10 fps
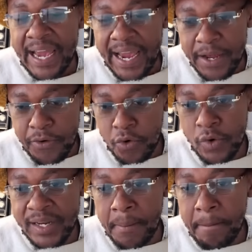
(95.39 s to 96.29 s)
and
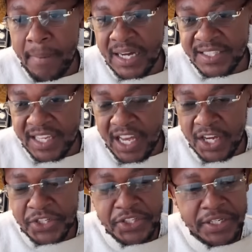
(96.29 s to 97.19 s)
rolling mass
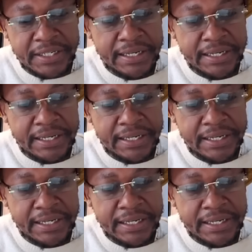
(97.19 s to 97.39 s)
action